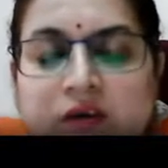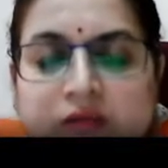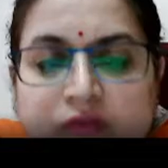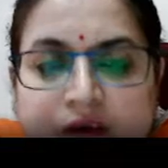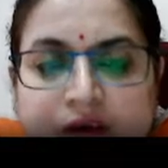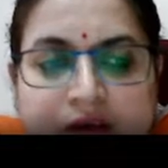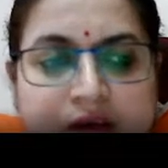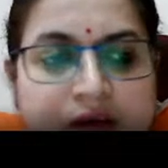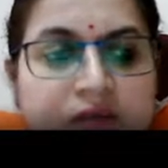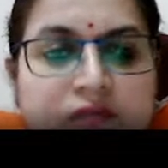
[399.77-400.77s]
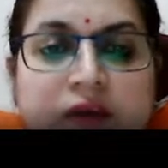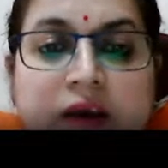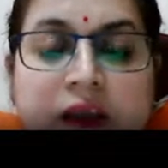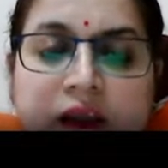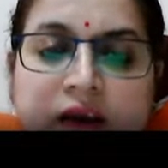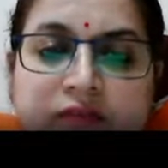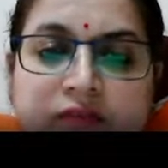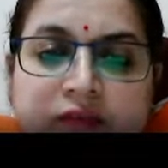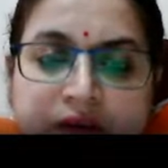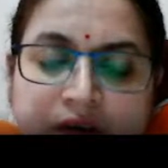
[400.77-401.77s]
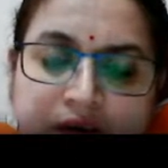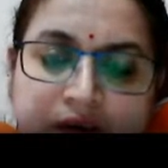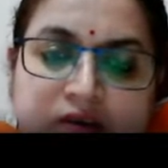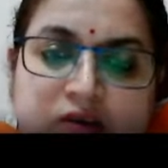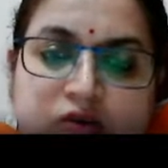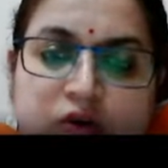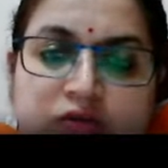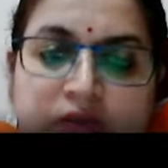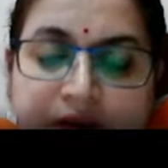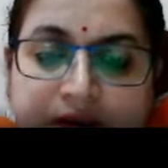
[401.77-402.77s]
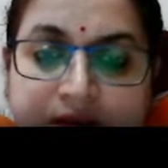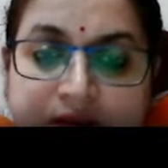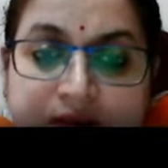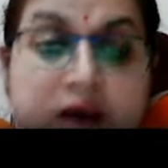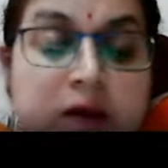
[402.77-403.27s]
there we have the cases of floodings.